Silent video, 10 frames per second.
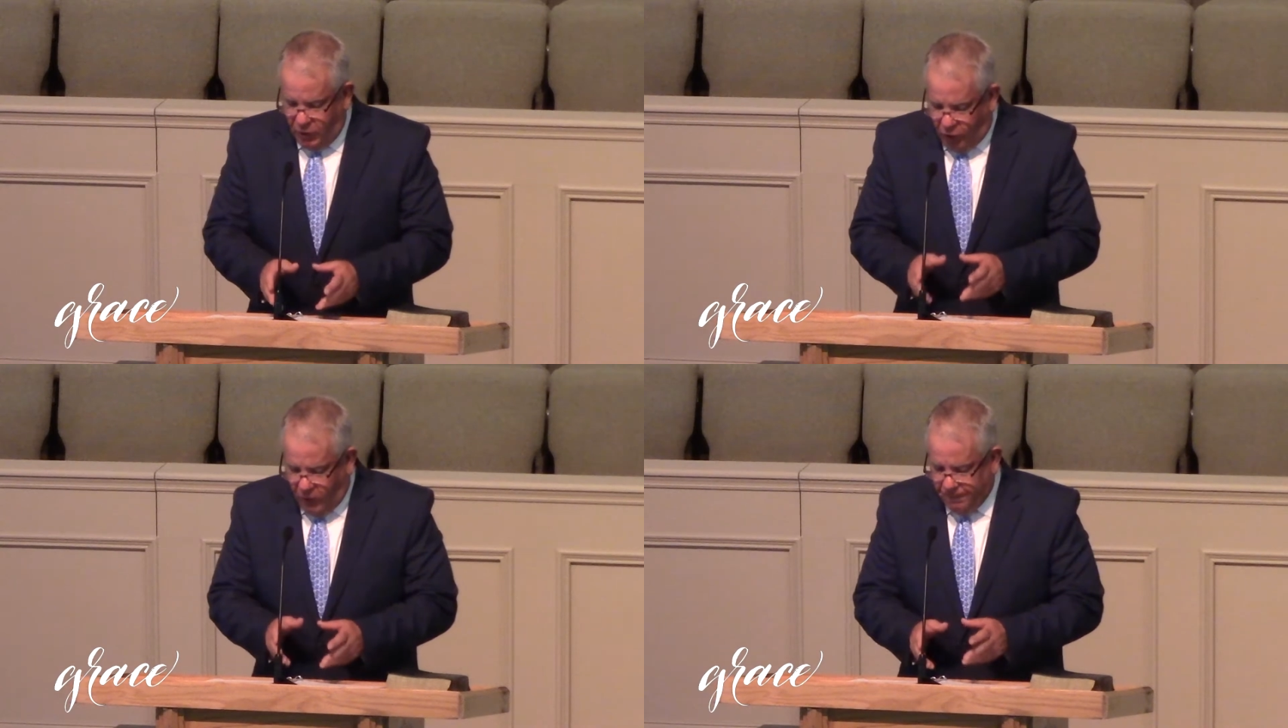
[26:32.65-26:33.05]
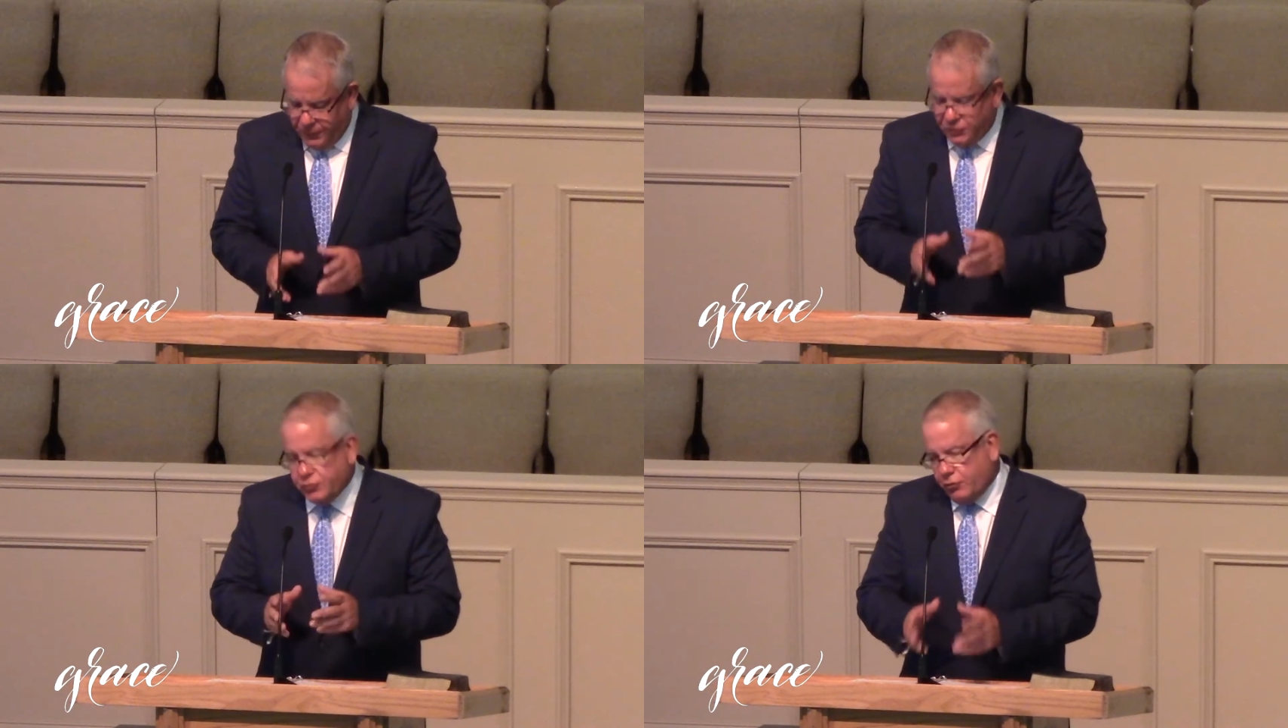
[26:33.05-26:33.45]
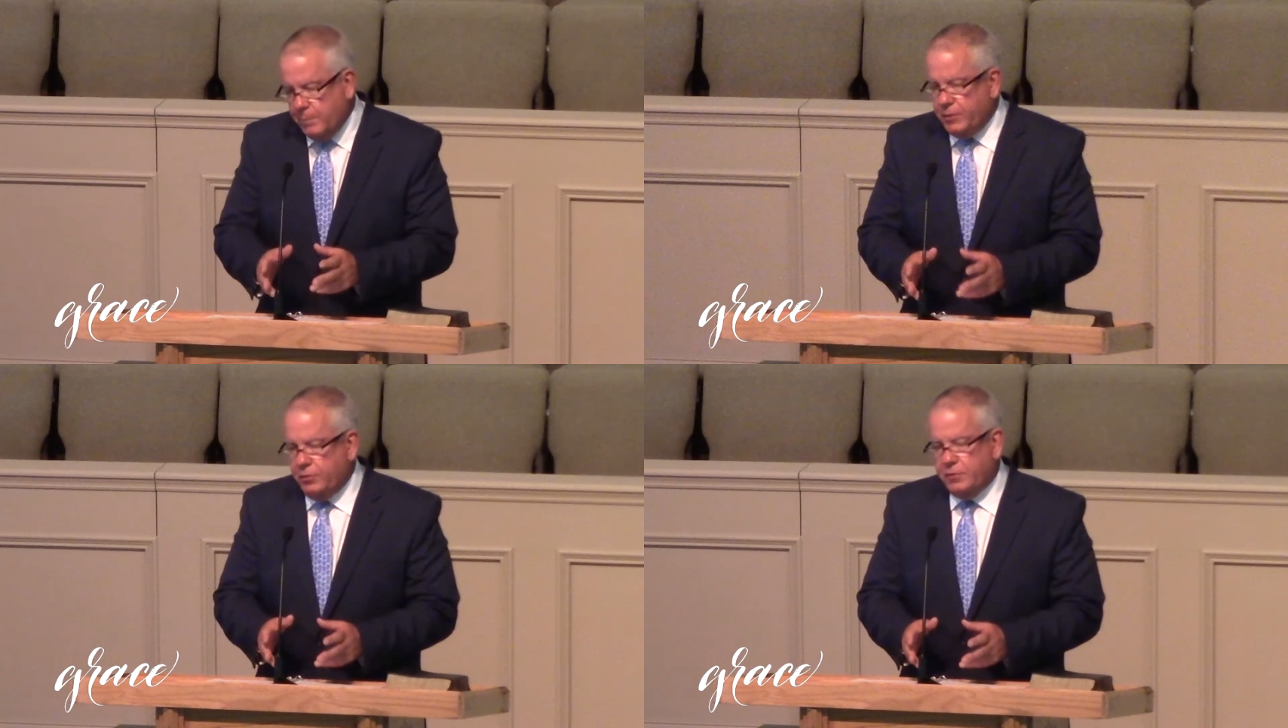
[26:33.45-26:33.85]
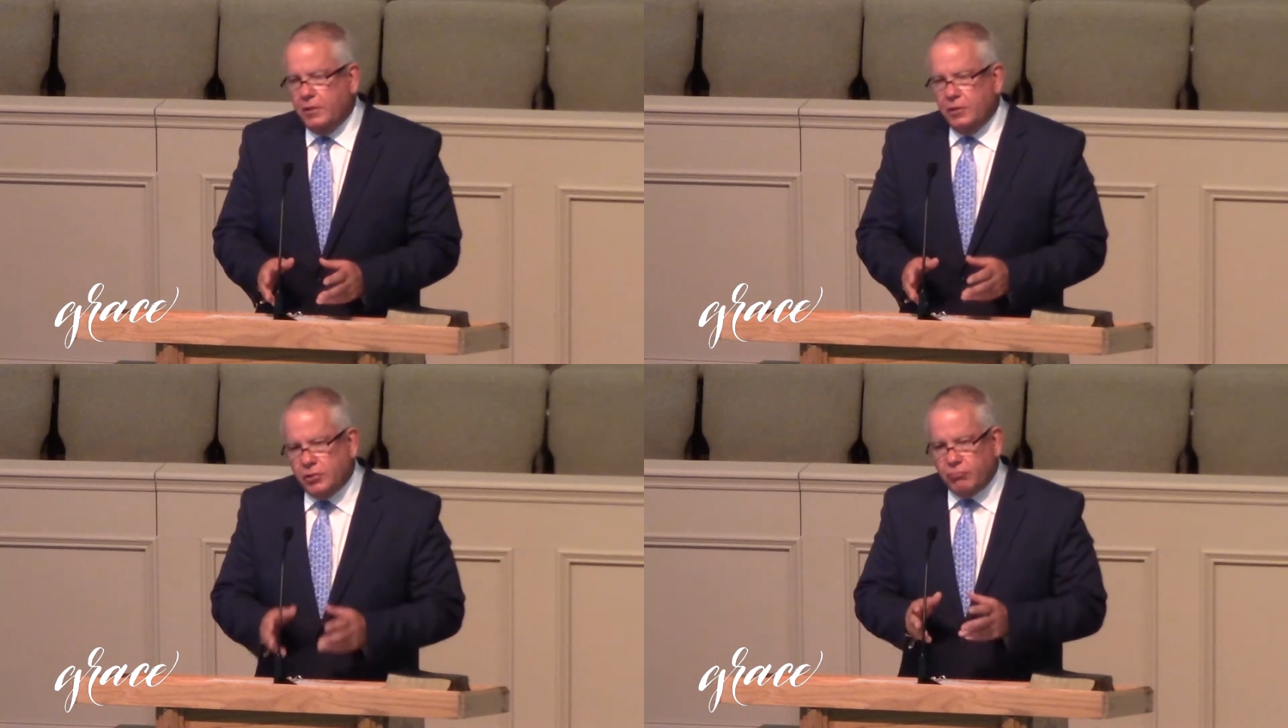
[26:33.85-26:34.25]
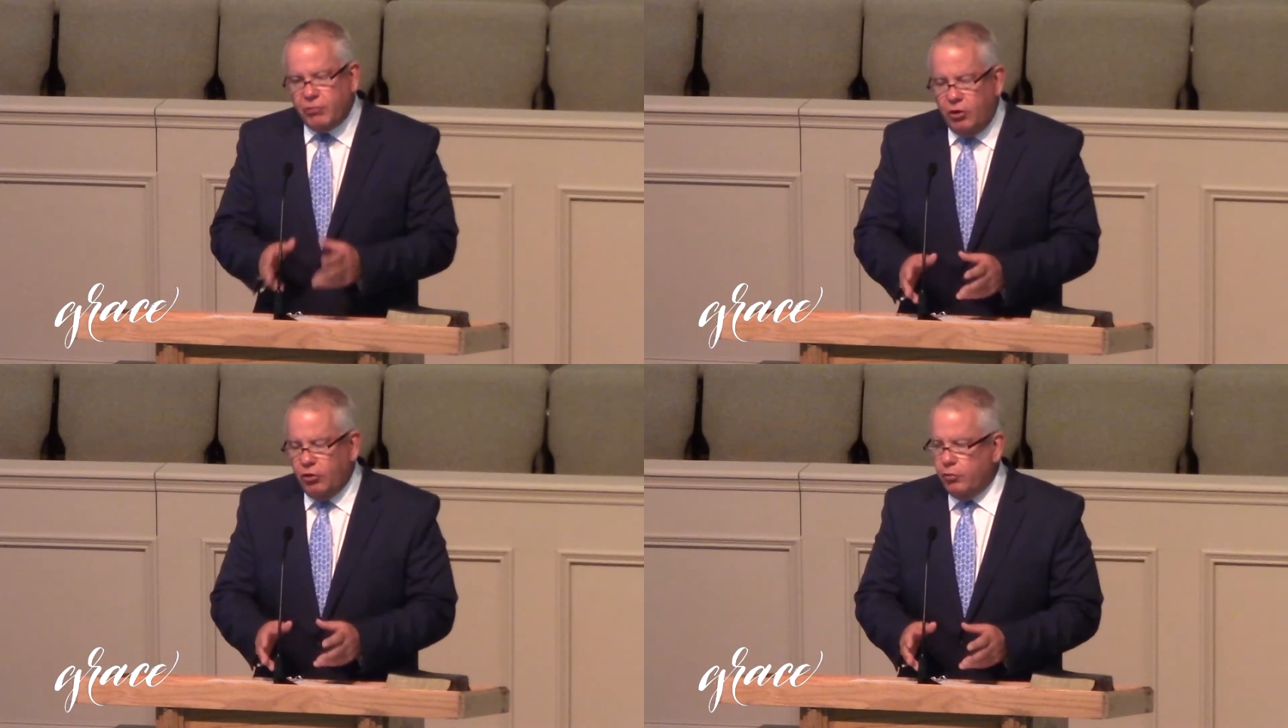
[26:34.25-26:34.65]
offer tribute to
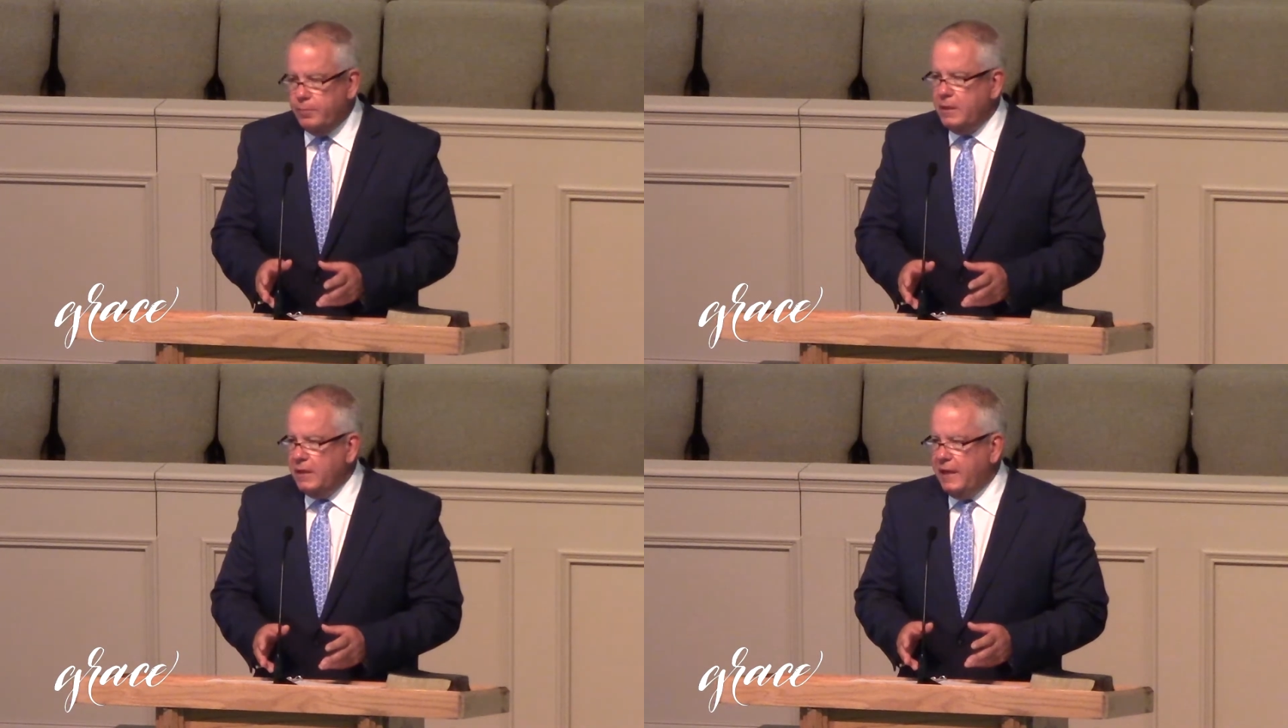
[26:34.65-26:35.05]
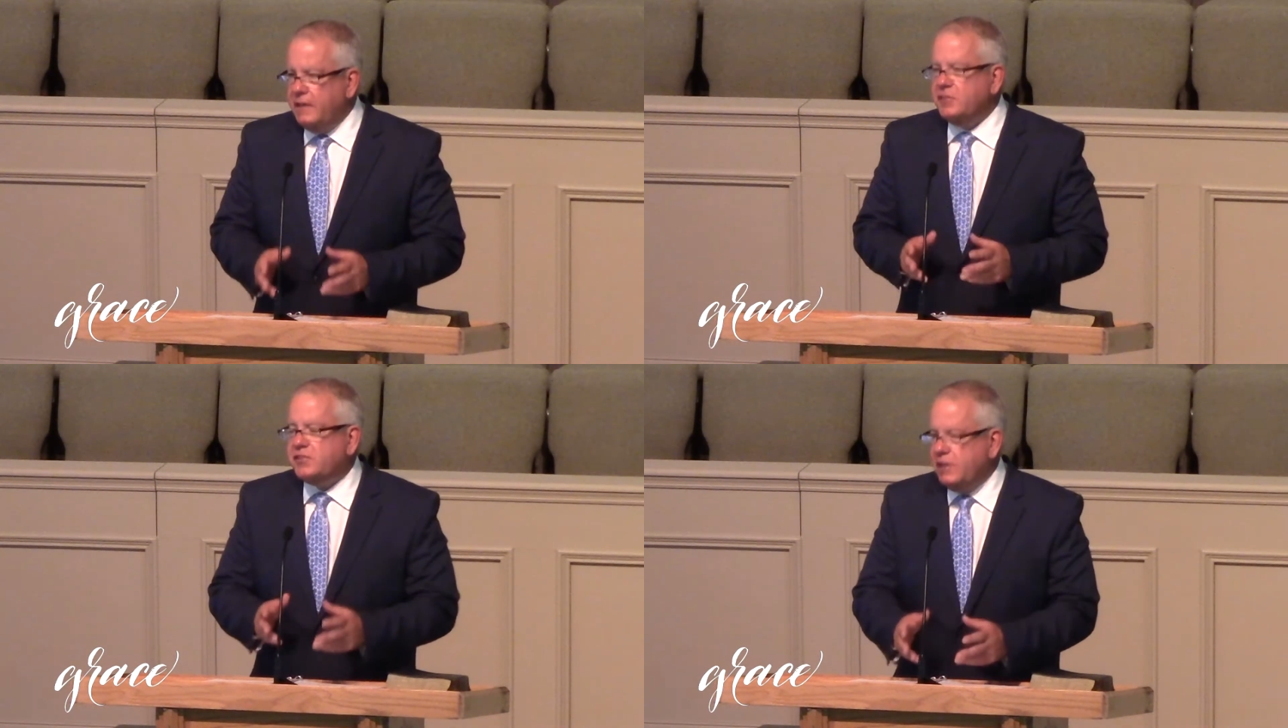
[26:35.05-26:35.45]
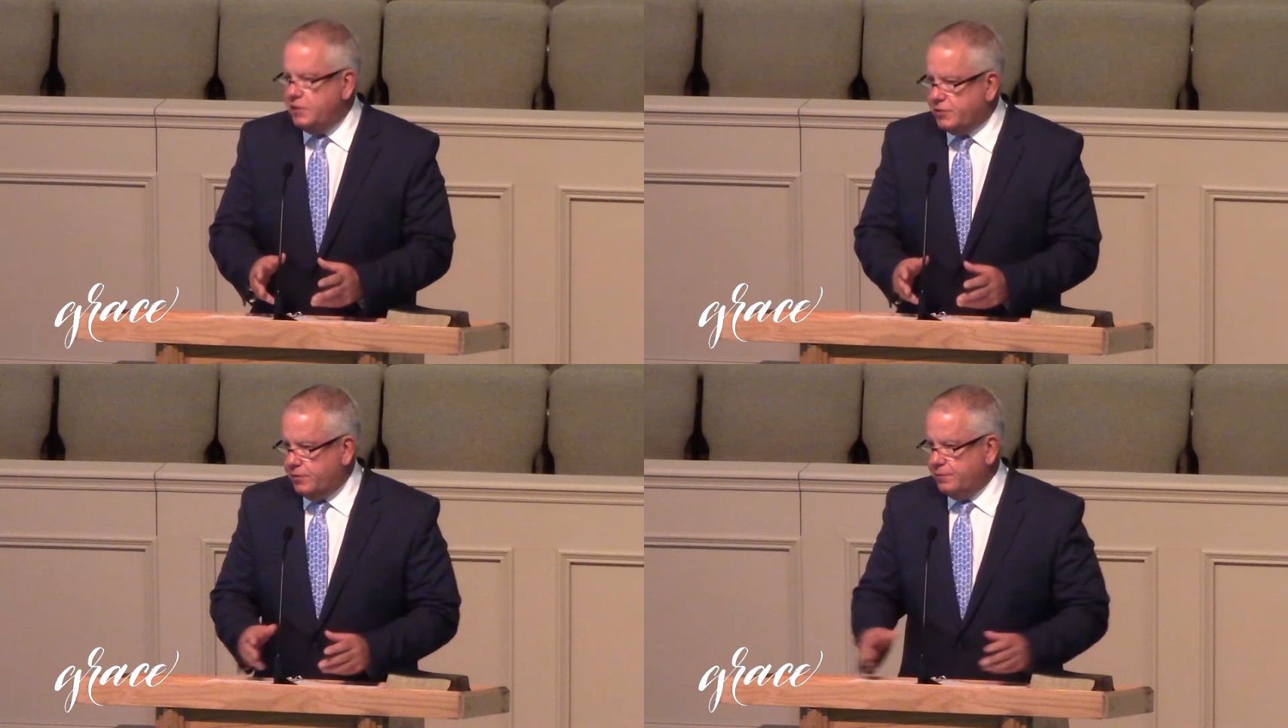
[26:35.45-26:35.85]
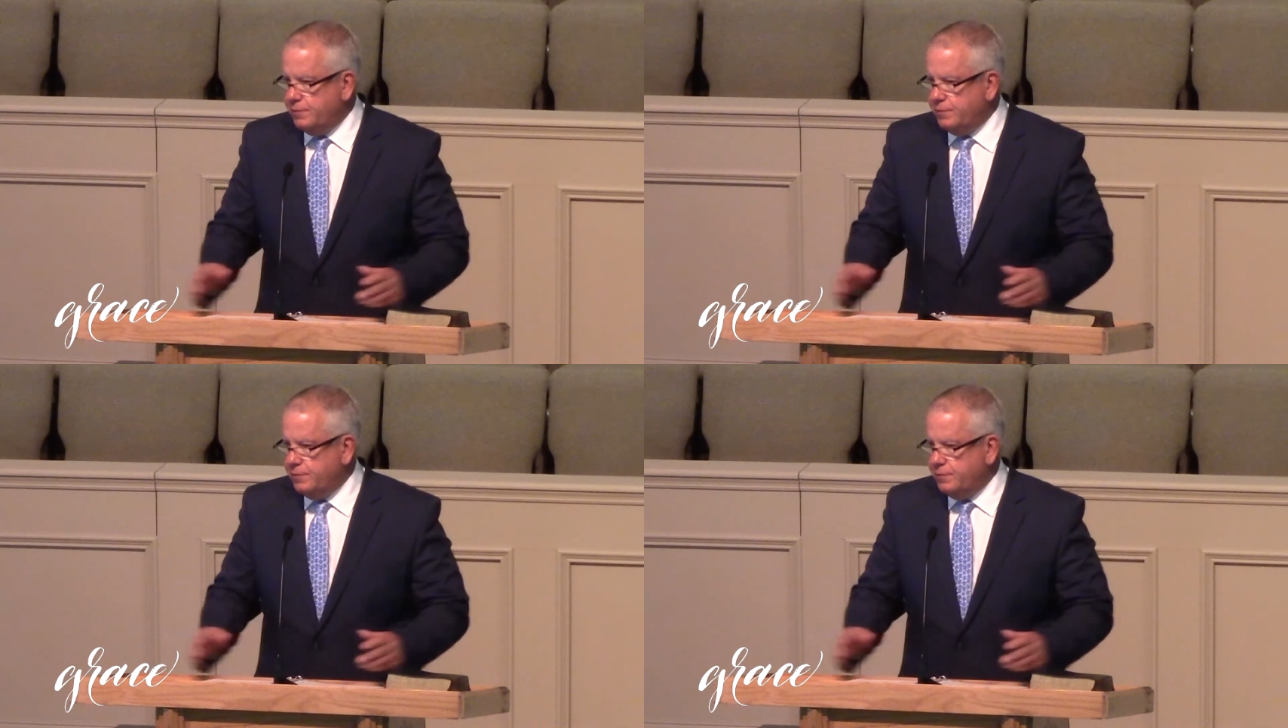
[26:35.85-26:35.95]
Rome and to Caesar.